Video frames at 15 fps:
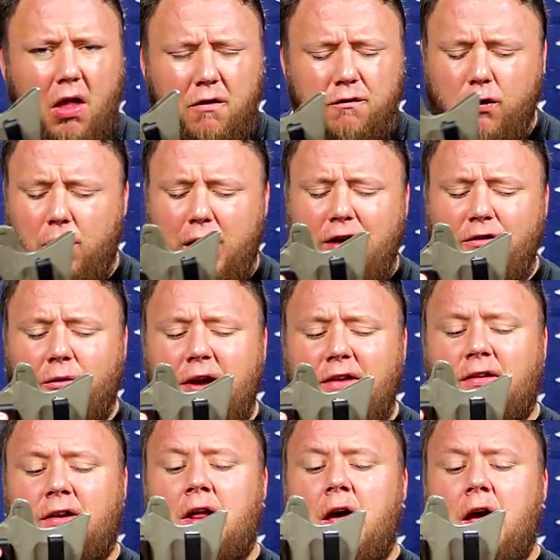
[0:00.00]
for whatever
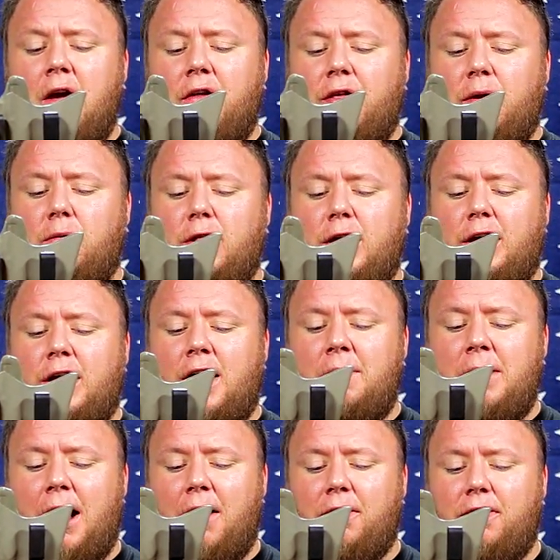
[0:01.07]
reason, they really
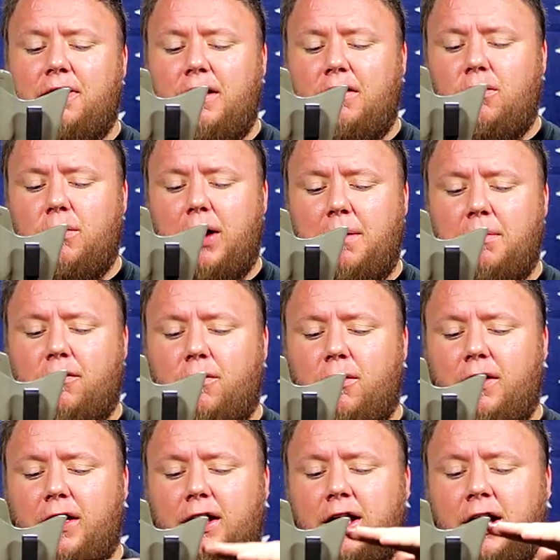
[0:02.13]
come out this way
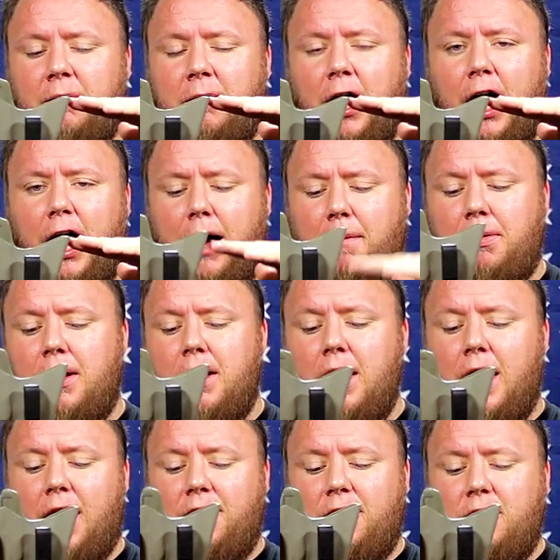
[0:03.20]
before they come up
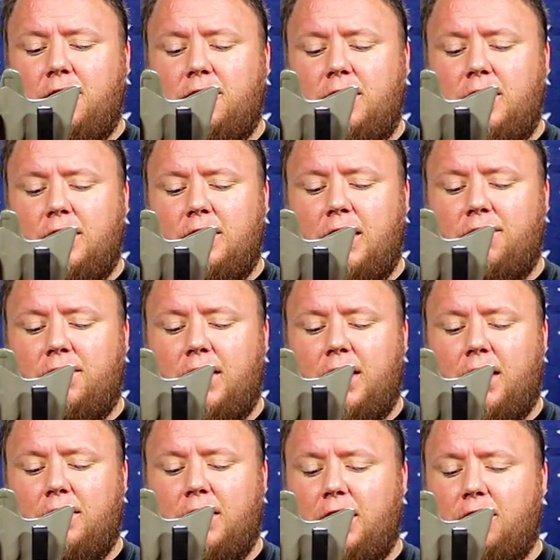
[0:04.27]
and you can see that they
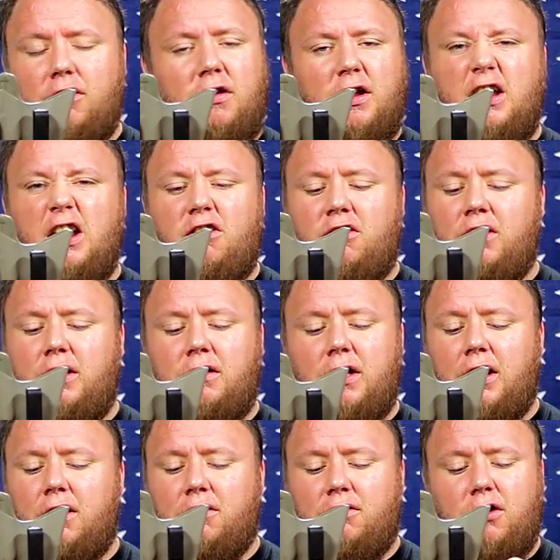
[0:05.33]
they just initially
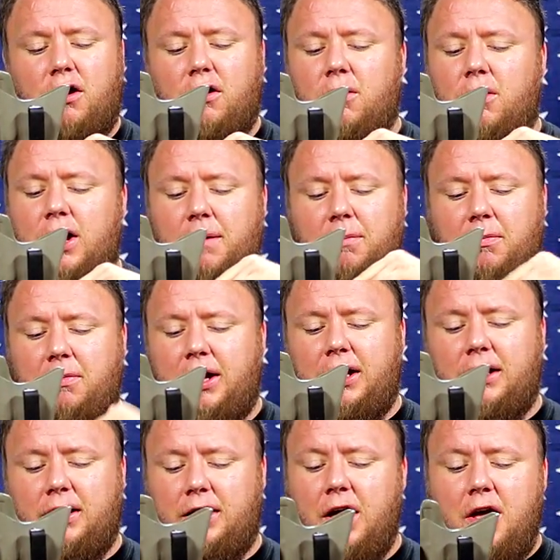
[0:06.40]
they start going up
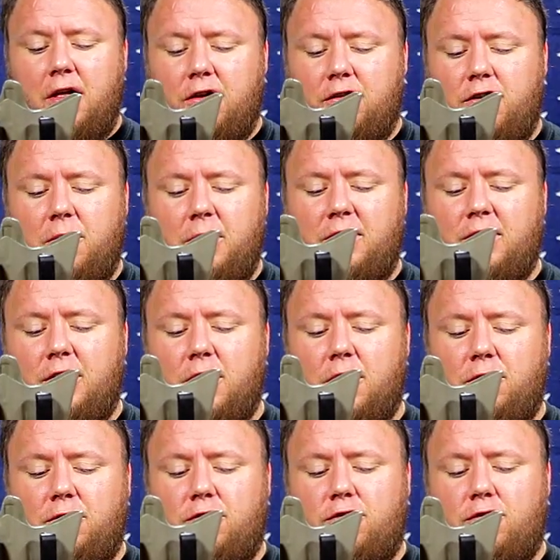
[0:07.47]
immediately. There's no reason to
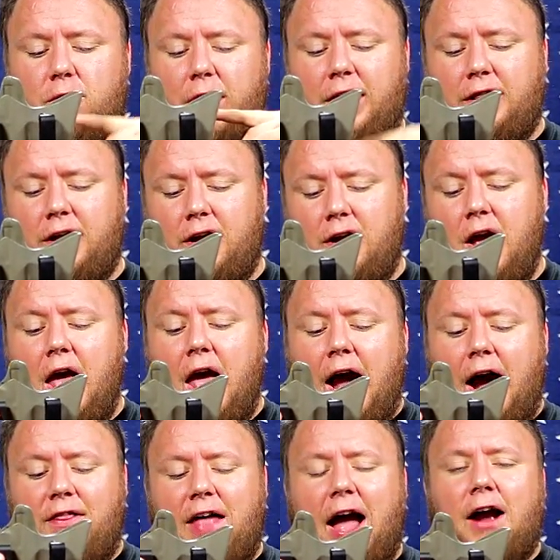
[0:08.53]
go straight there,
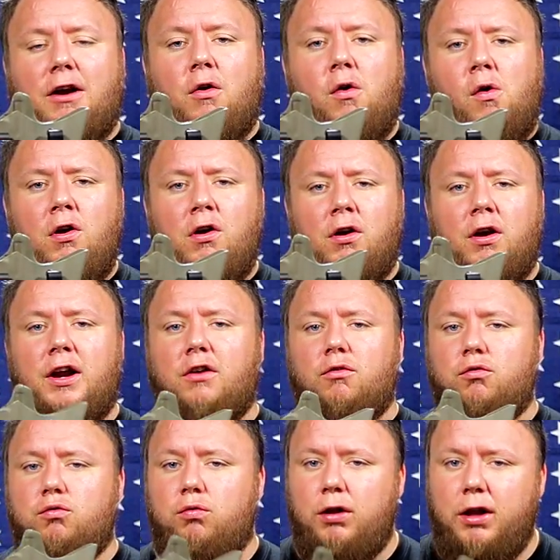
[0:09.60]
and that corner is
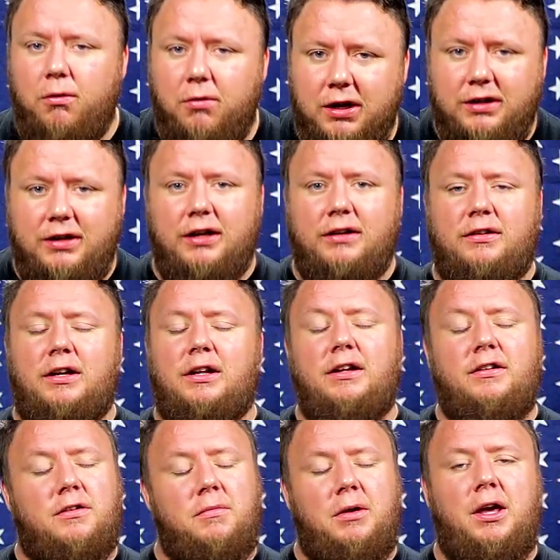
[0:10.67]
really what digs in, at
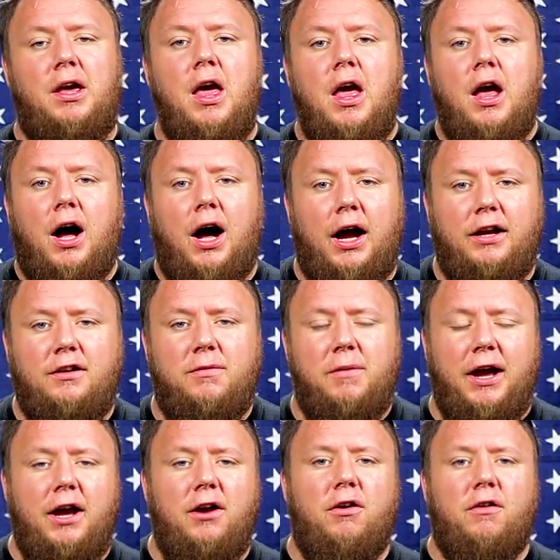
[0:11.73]
least to me, uh, into
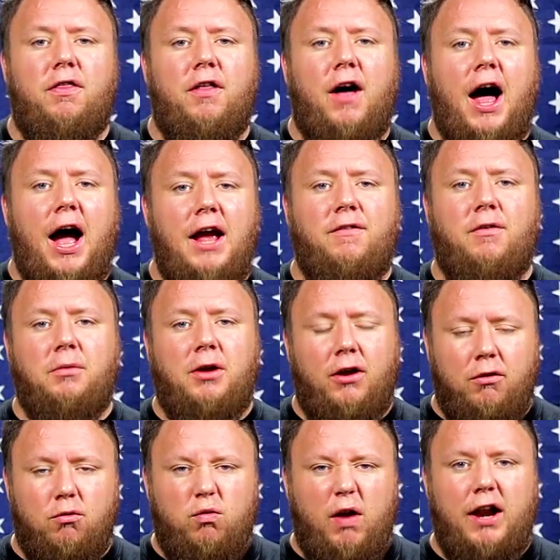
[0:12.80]
my inner thigh if I'm
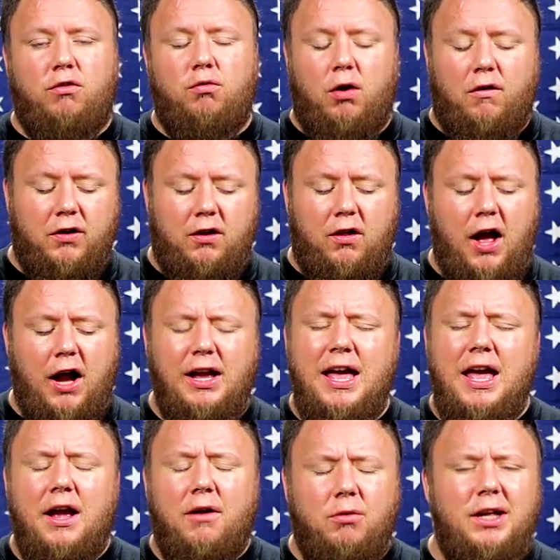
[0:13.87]
carrying right at 12 o'clock.
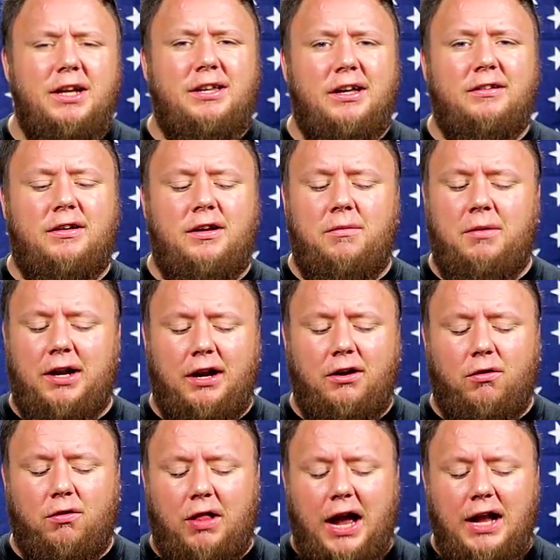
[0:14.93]
Really digs into me, and I
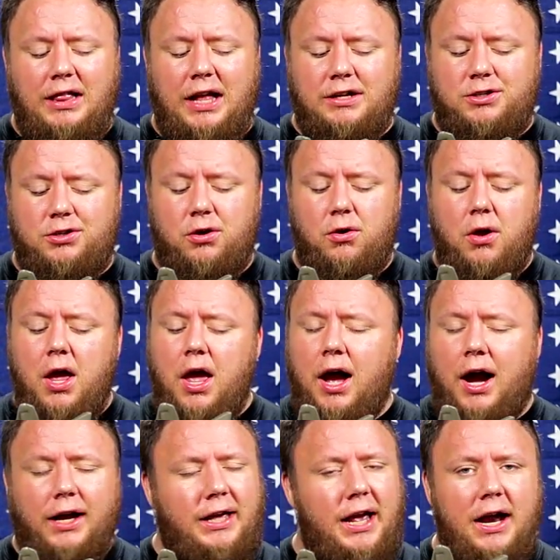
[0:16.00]
don't like that. So
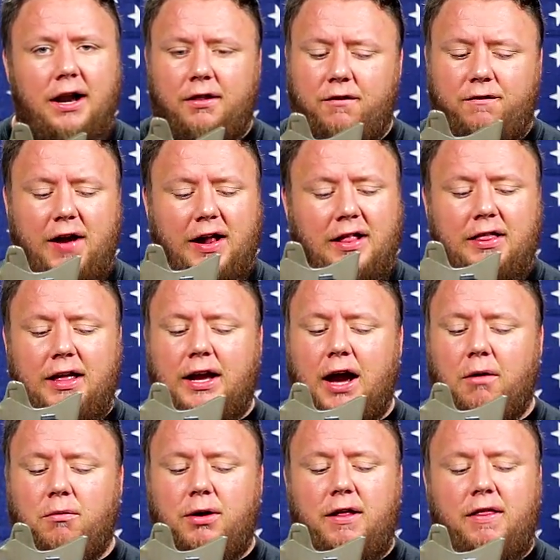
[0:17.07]
again, the fact that they
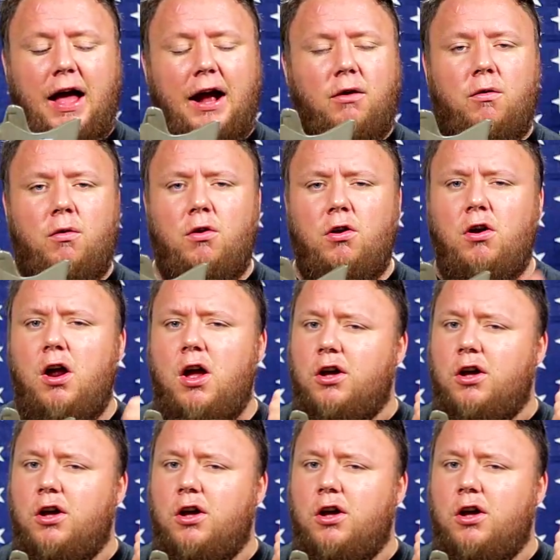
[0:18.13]
got rid of that corner,